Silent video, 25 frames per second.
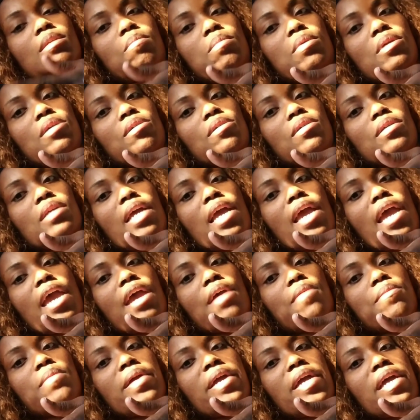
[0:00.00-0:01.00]
building
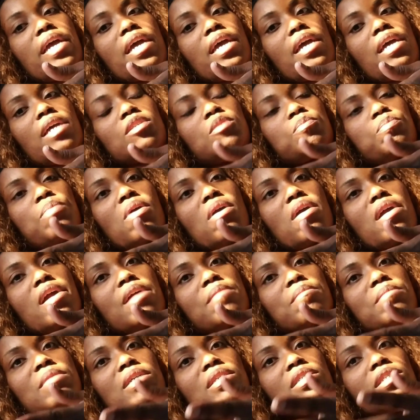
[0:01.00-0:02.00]
high-rise
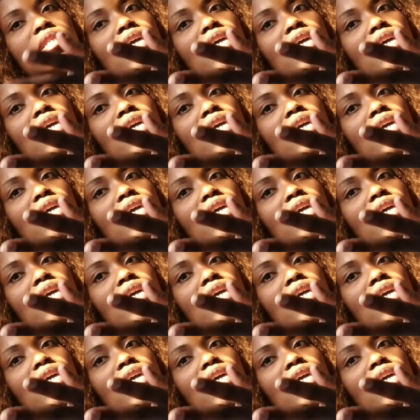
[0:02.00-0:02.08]
apartments,